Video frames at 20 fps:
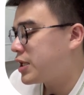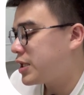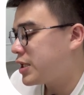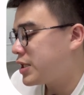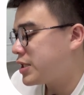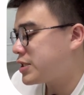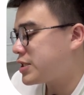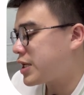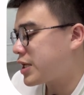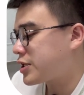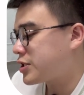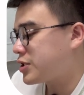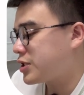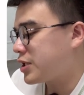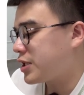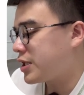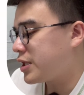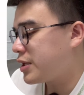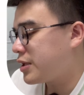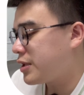is
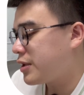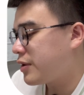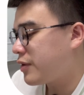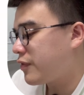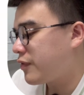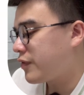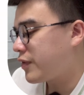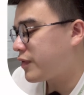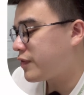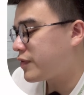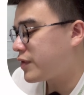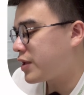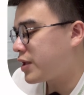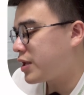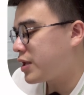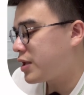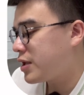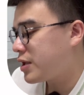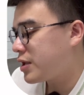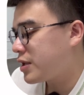actually
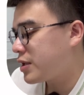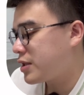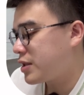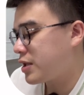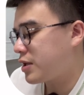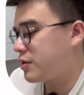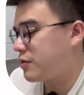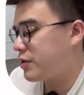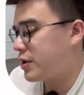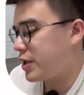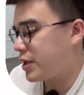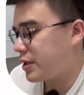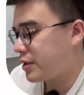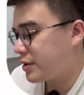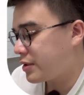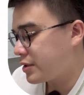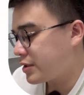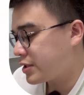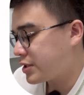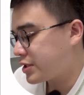50-degree.
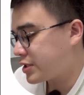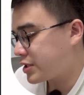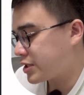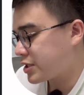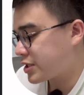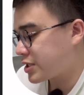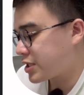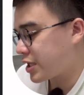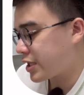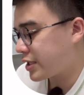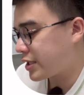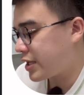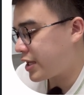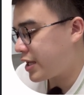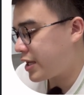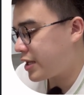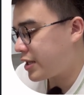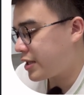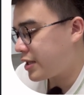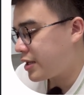Just like
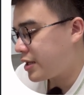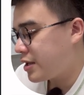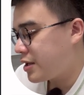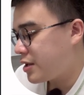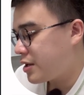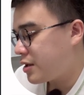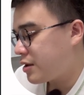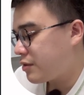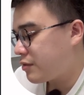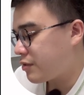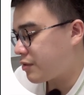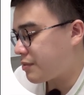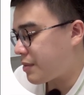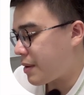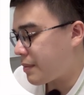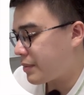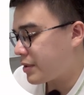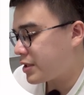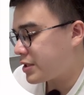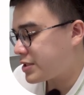that.
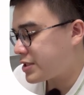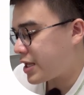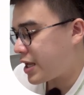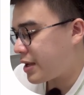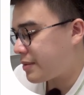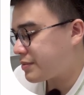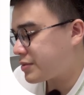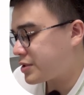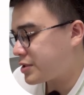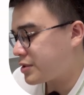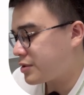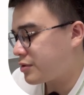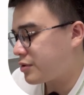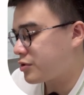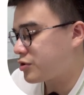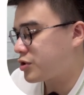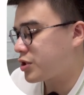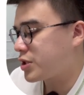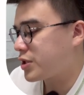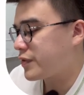Remember the steps. You're
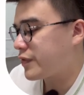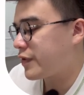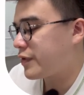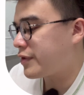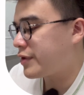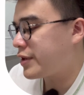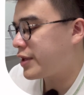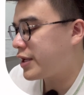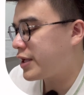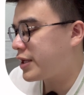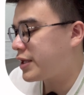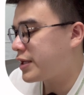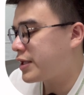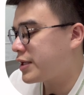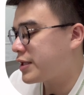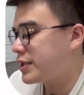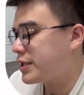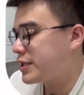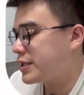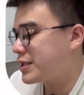
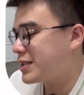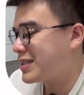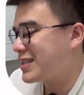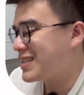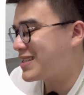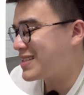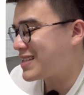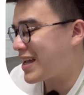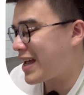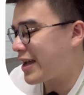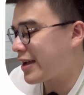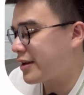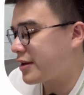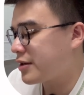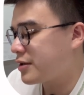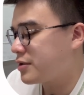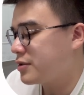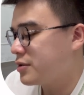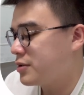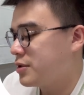transferring this
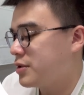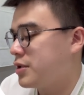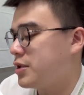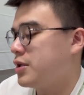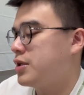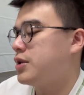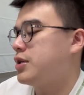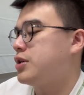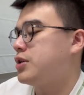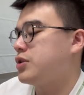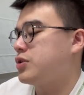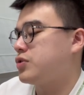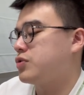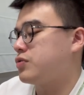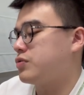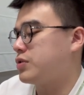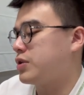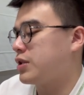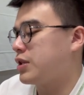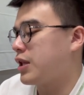angle
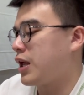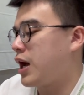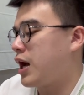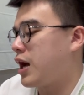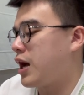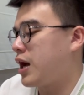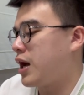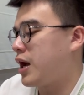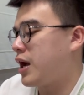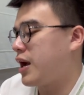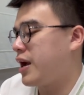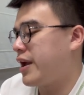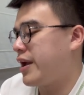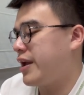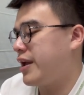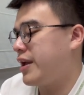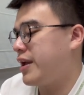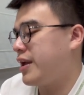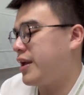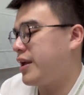to the
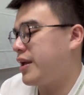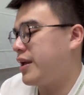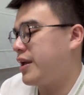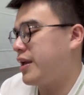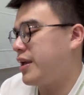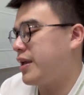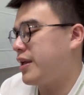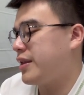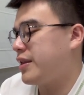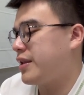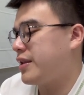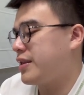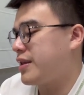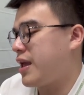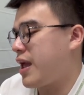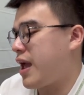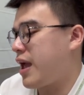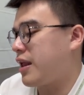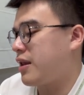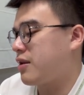line and
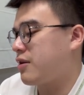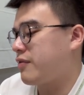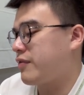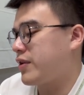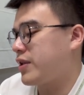the end of